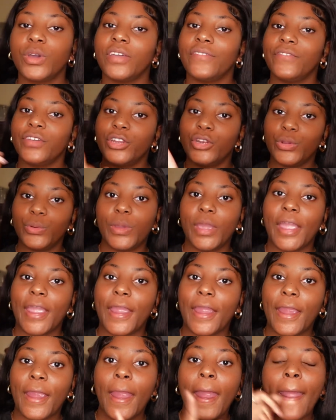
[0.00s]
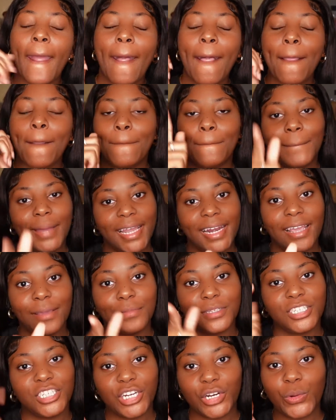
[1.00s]
If you're new here, my name
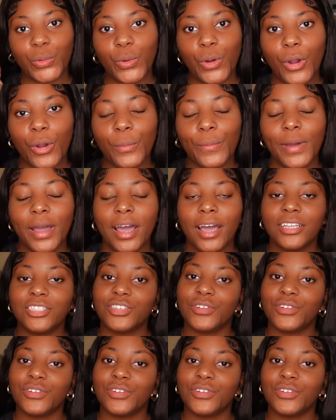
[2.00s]
is Jenn Akuoma.